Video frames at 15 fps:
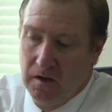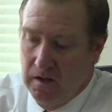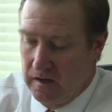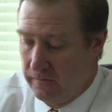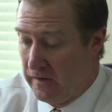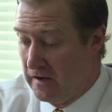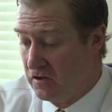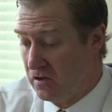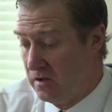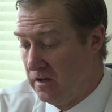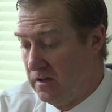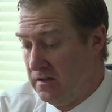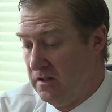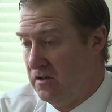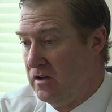eventually
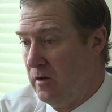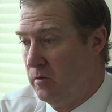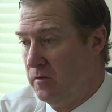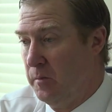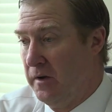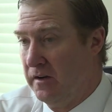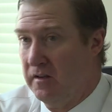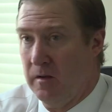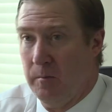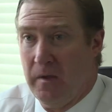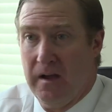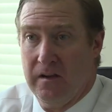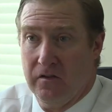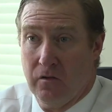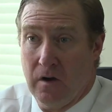DJ was picked up
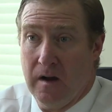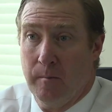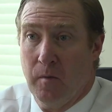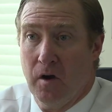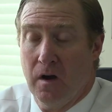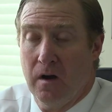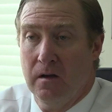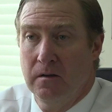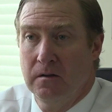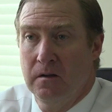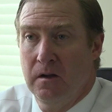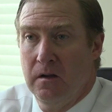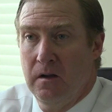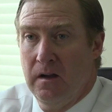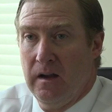by his grandpa
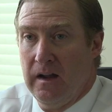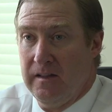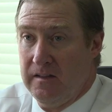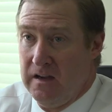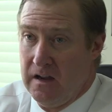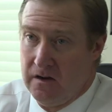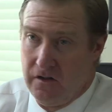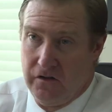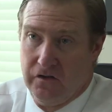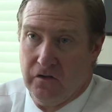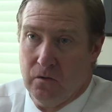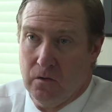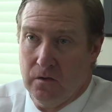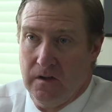at the end of the school